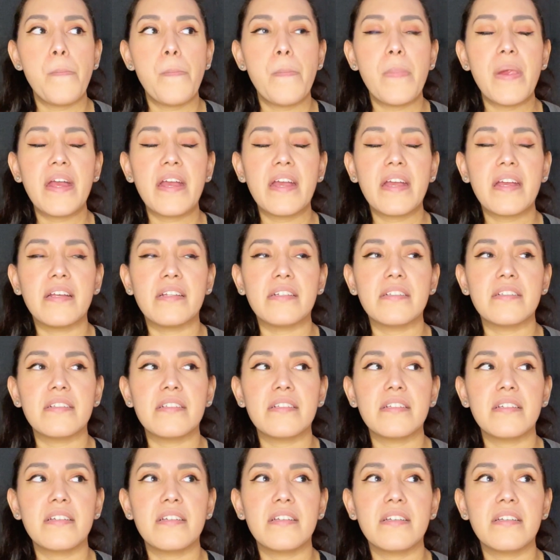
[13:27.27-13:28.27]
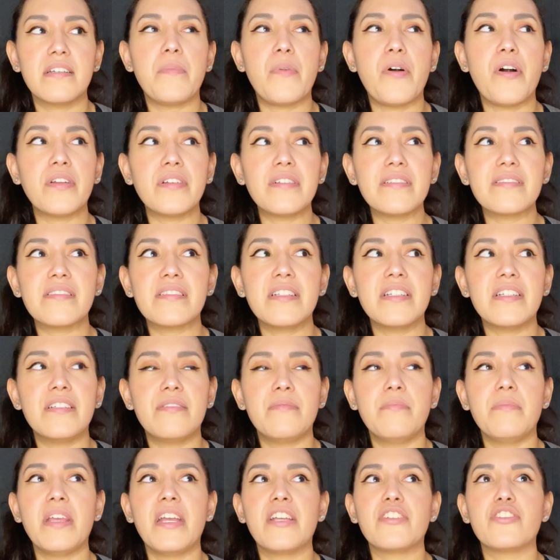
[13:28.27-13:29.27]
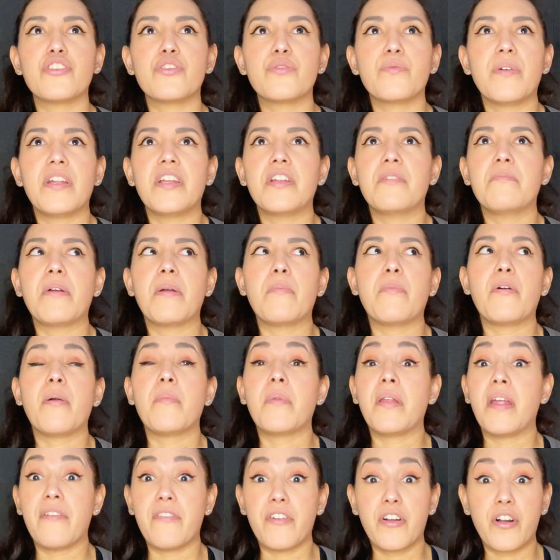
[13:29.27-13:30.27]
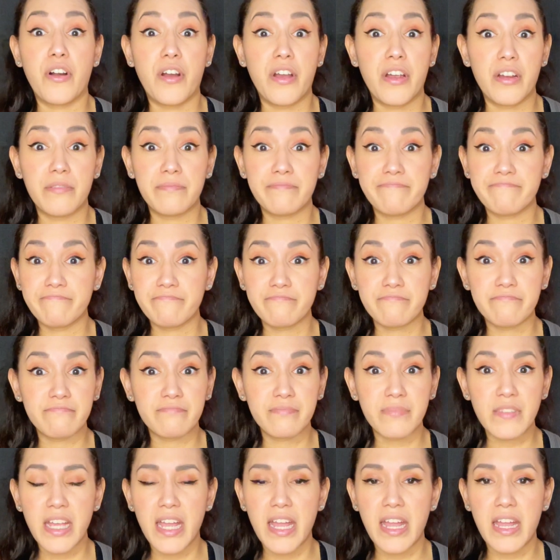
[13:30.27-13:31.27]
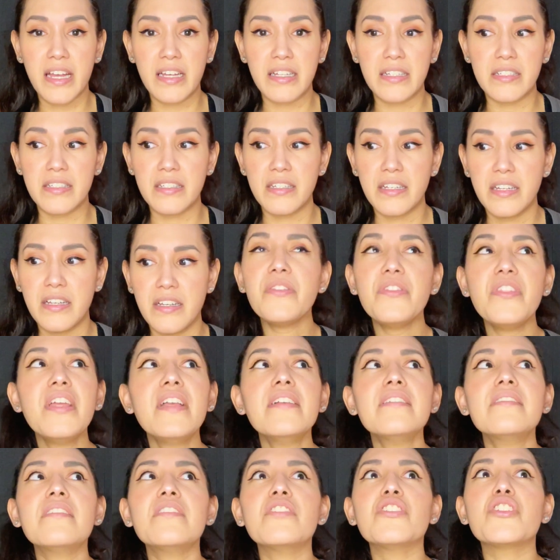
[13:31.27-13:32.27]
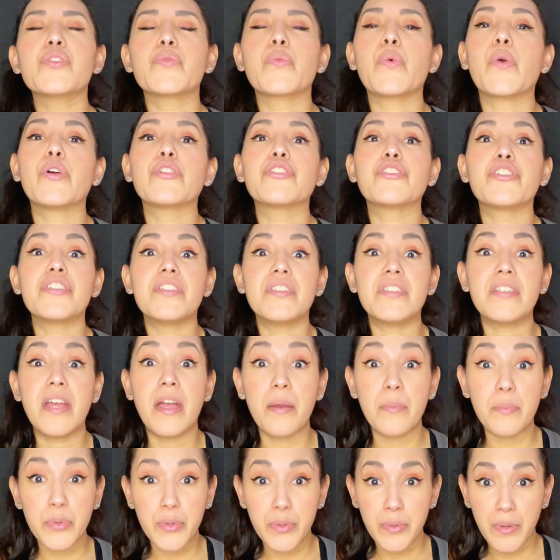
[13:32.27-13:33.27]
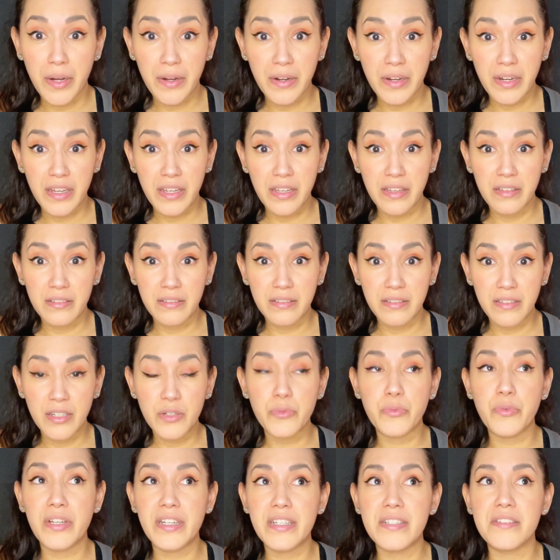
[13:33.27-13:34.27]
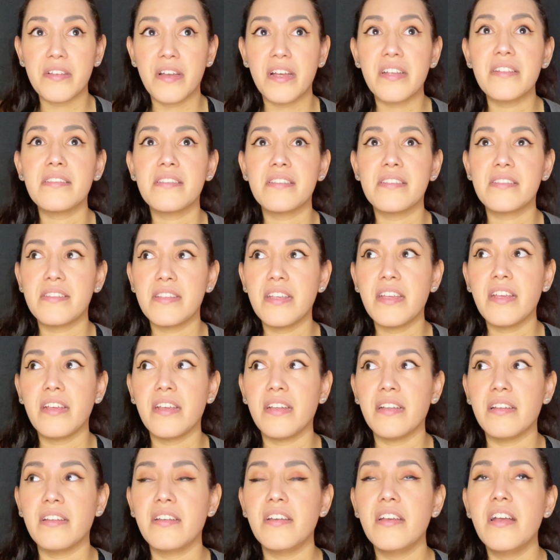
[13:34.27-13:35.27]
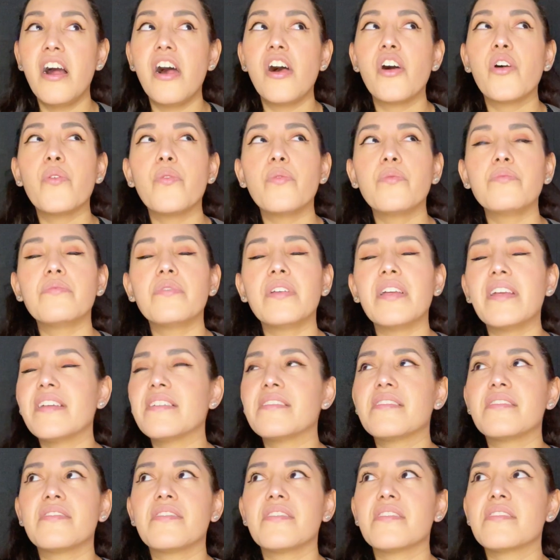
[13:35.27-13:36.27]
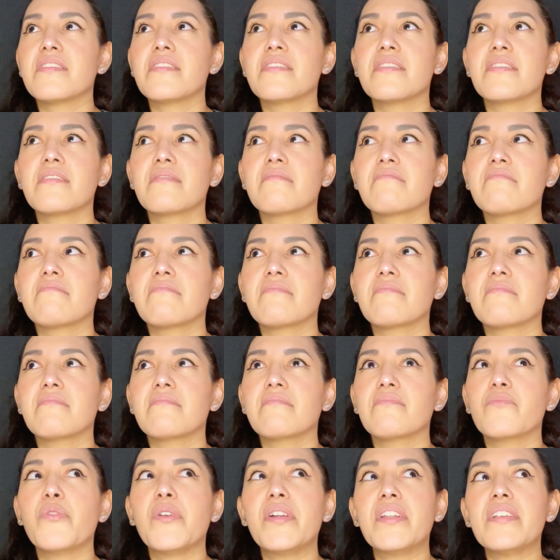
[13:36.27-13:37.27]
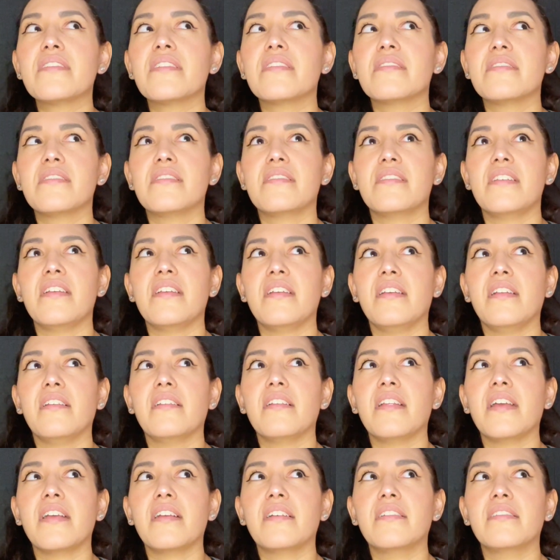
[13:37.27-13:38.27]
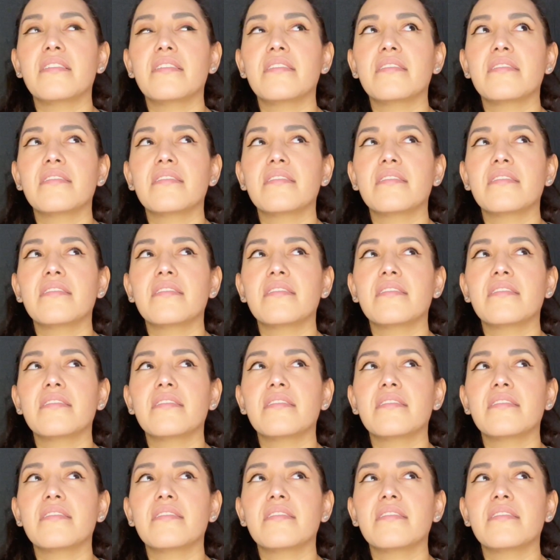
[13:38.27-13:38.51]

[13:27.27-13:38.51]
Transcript: And honestly, to me, I just wanted my mom to have a car. And things in this world are temporary, and what is unseen is just what is unseen. Like,